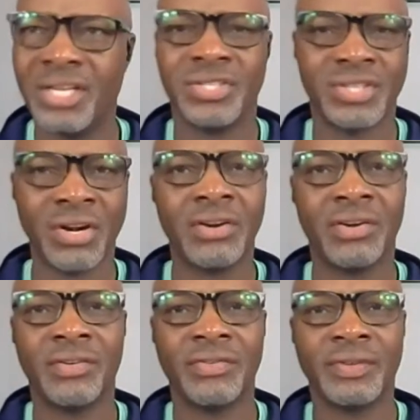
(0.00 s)

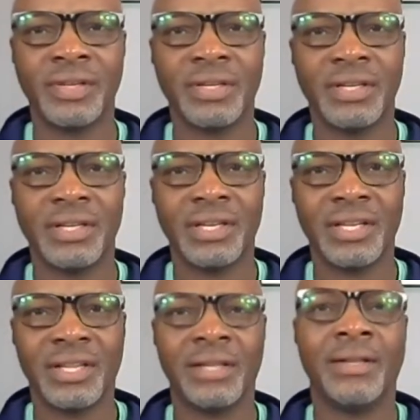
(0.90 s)
deserve
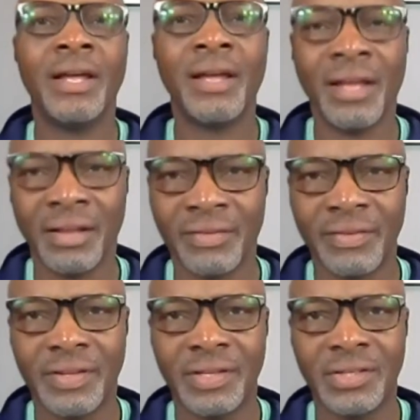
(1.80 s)
the love?
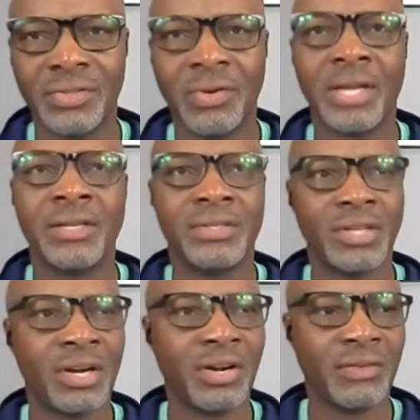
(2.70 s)
Do I
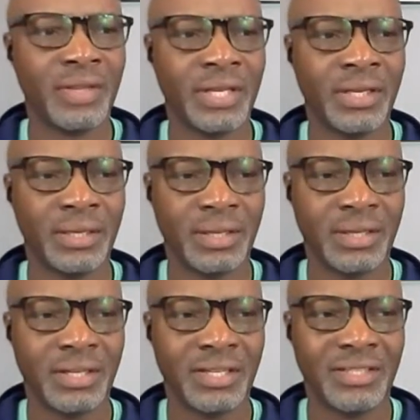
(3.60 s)
deserve the
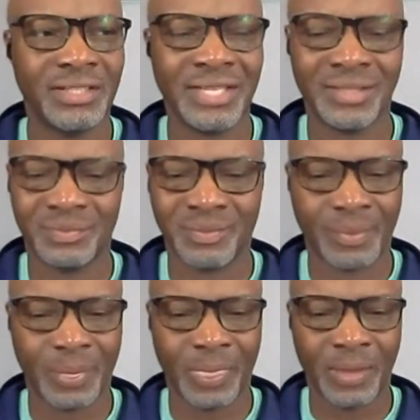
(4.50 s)
just
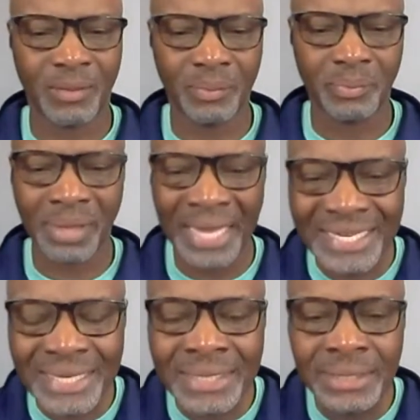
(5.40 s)

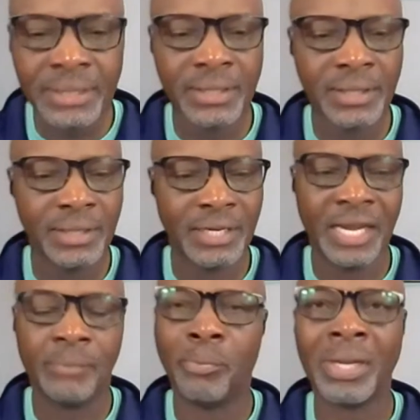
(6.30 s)
blatant
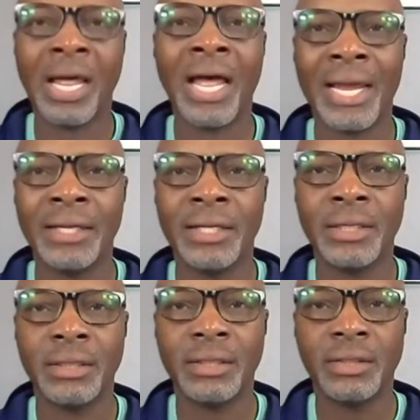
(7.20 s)
and blind
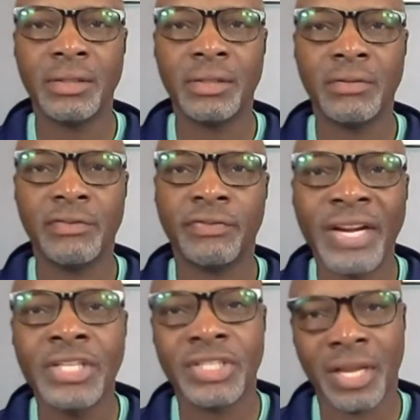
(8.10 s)

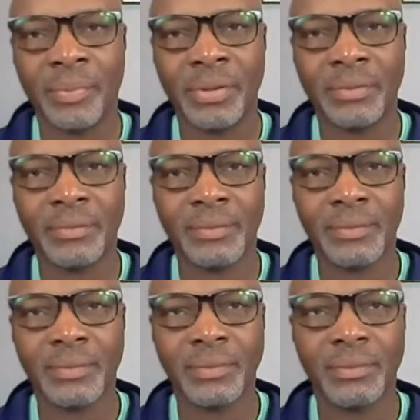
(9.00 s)
friendship?
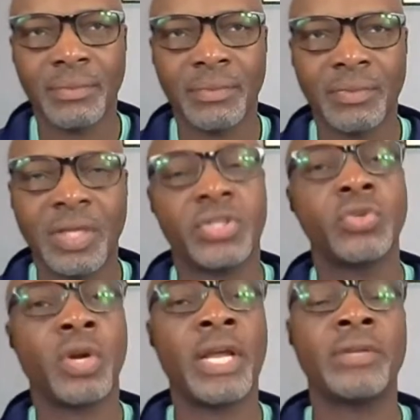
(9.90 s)
The
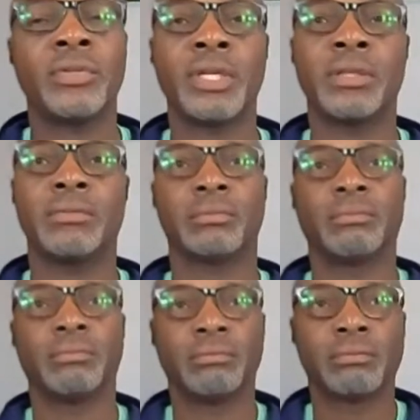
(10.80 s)
short answer is
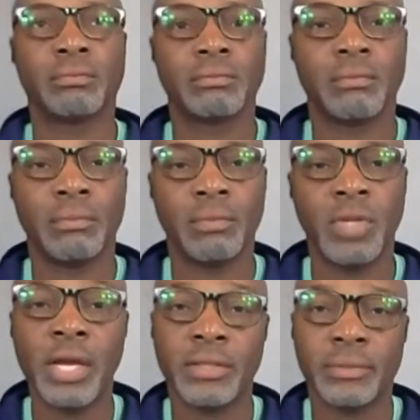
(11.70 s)

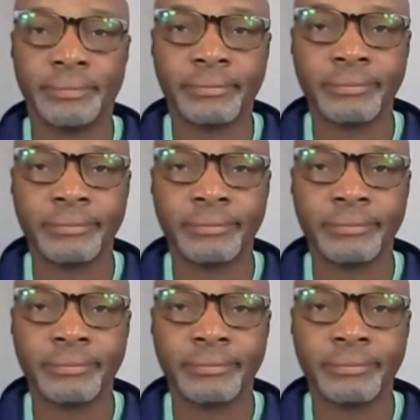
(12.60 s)
yes,